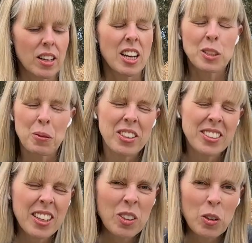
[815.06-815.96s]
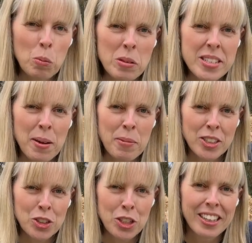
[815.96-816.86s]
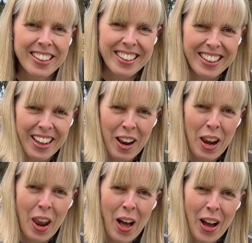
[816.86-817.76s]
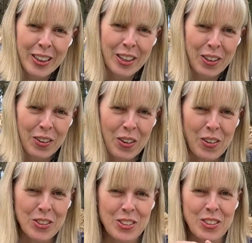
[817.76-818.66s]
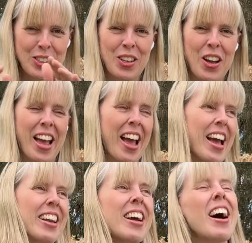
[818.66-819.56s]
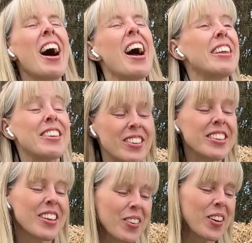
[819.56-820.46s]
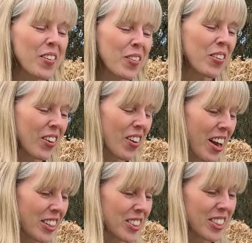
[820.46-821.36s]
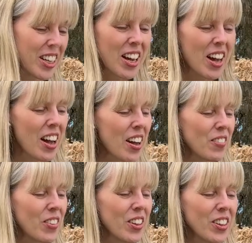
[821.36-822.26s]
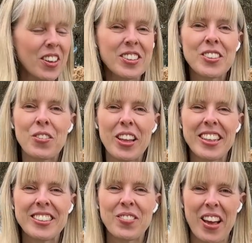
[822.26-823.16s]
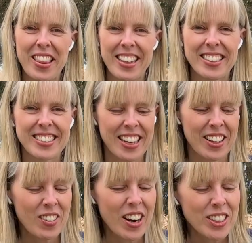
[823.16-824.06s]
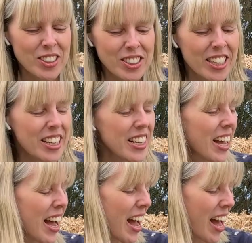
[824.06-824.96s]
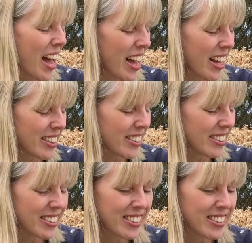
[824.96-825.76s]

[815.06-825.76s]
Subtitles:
to be honest, I thought it would be damaged. Like the cloches that I had. I thought they were going to be crushed. I've heard lots of things about things getting crushed, and